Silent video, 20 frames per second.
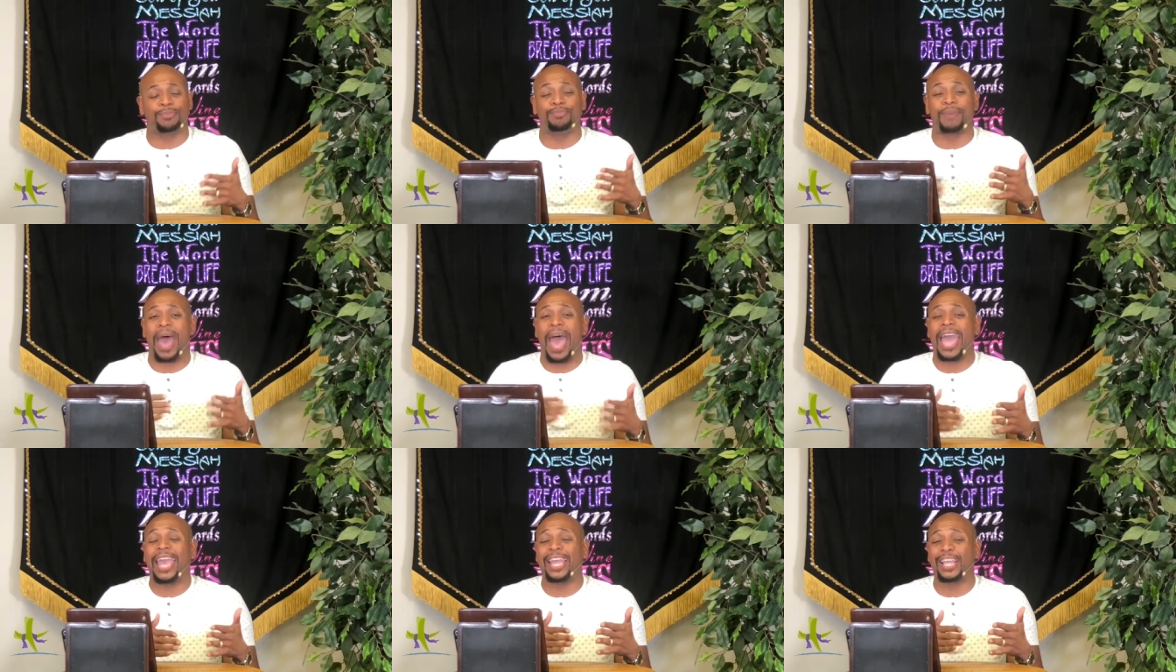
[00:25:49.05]

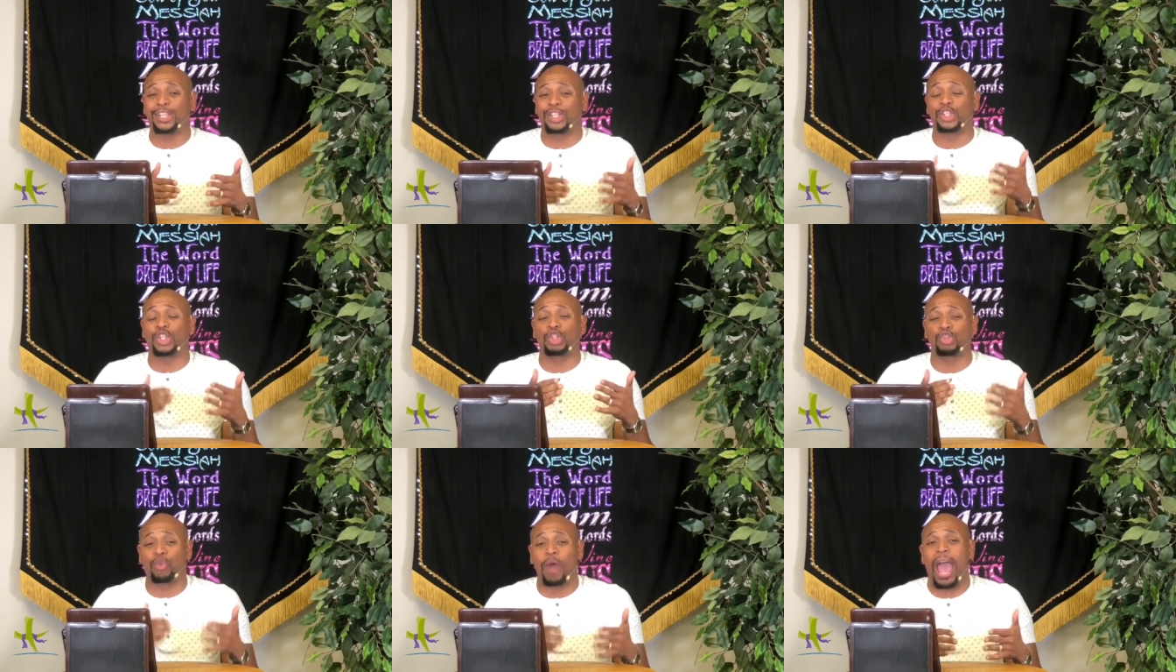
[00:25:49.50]
by his
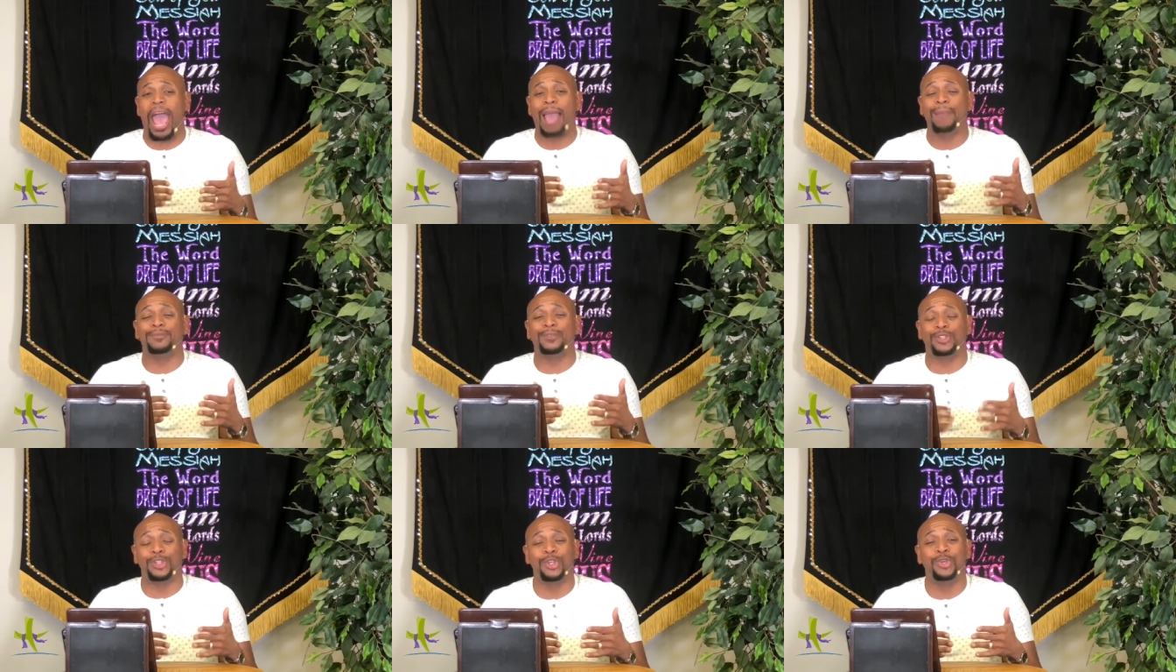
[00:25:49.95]

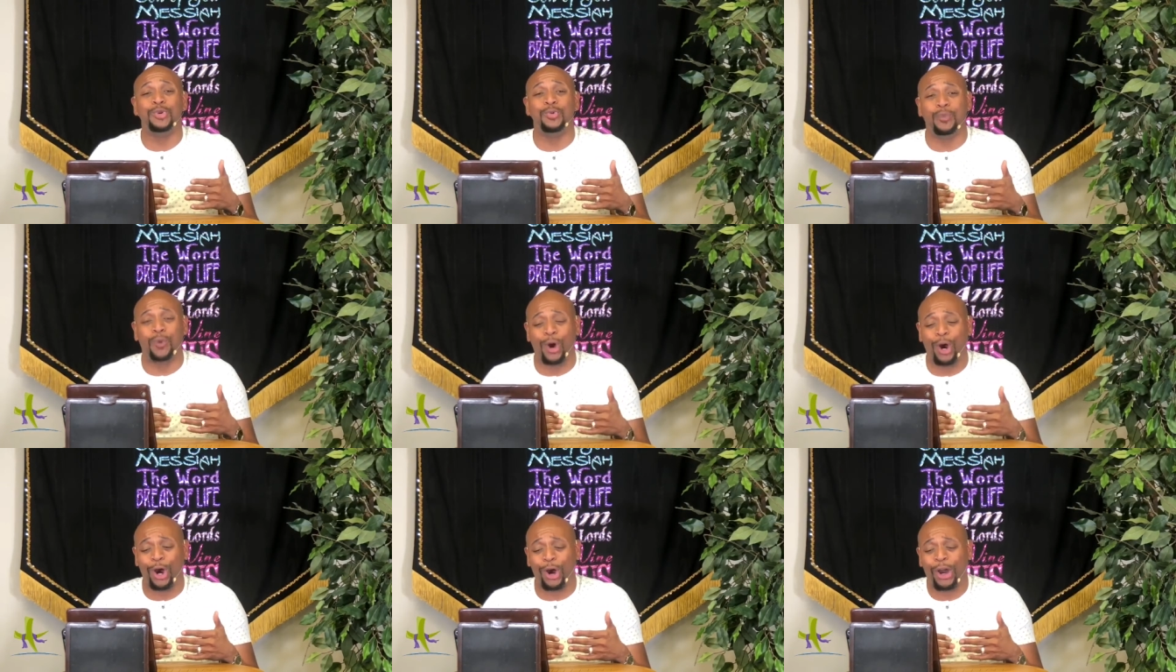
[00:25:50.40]
stripes you
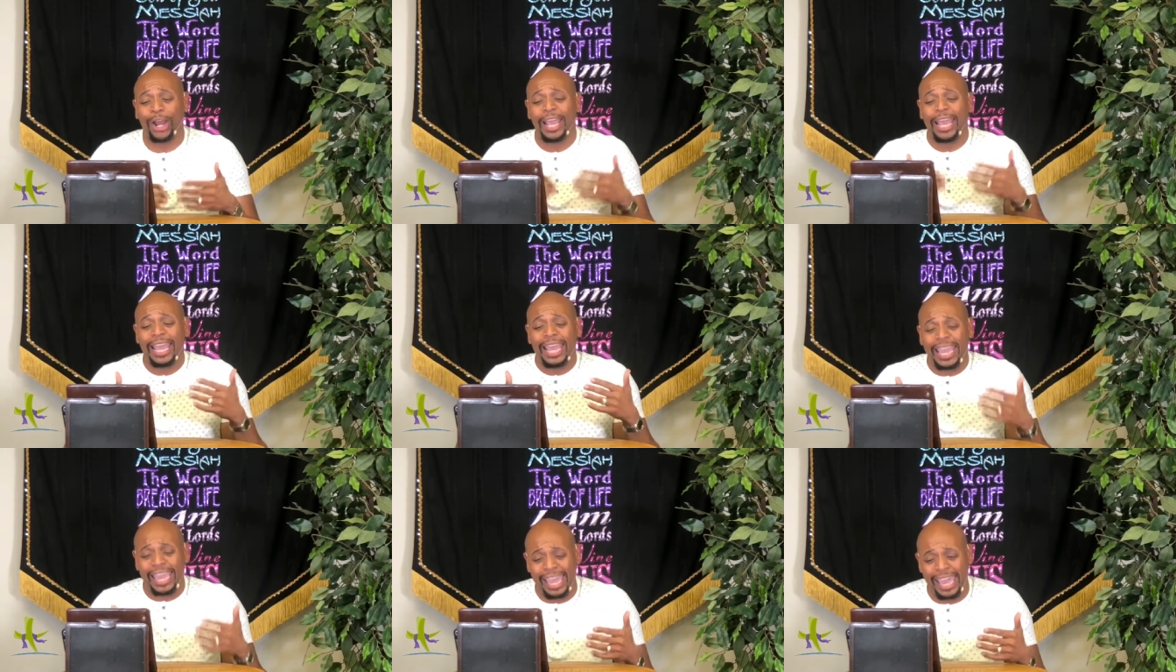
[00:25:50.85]
were
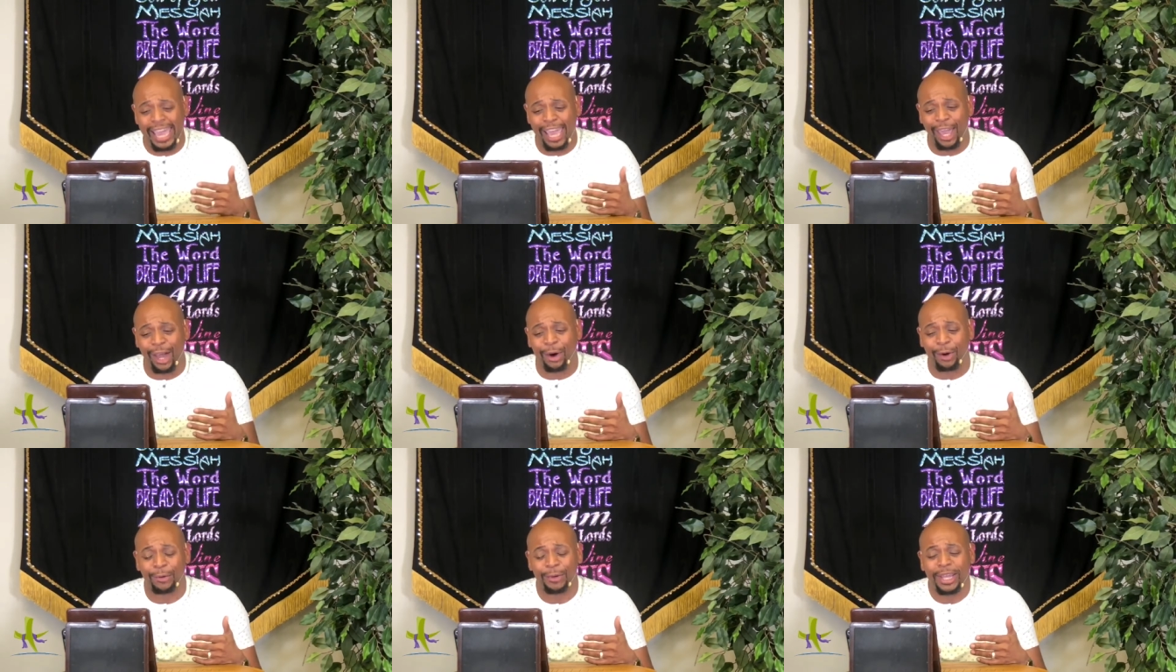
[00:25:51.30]

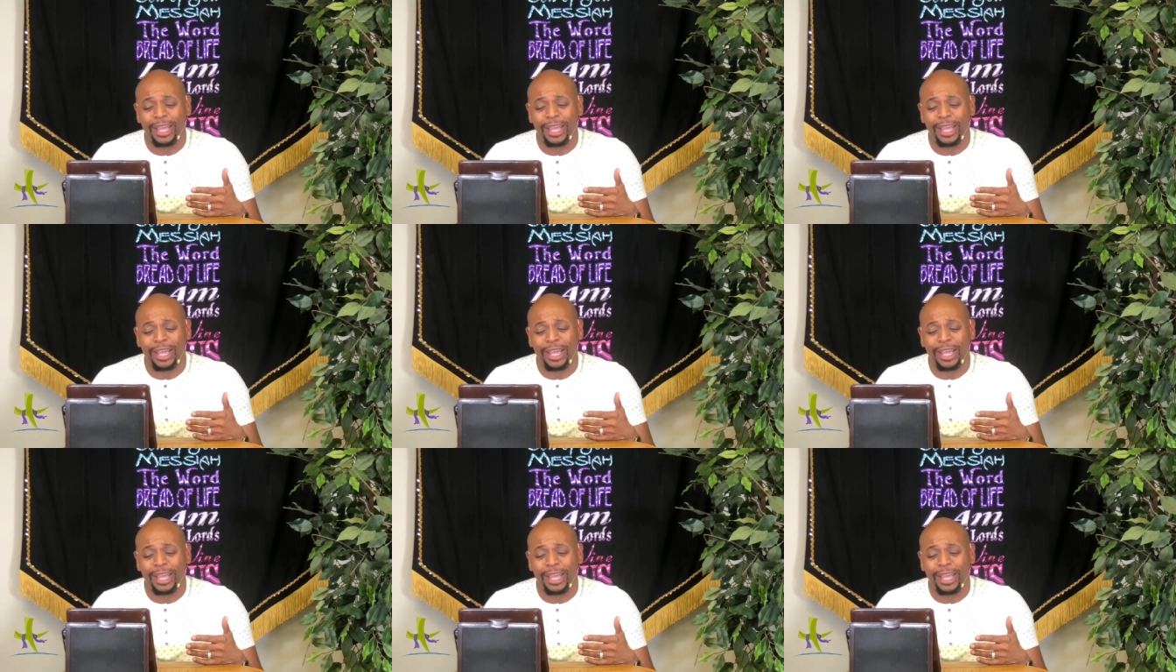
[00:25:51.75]
healed.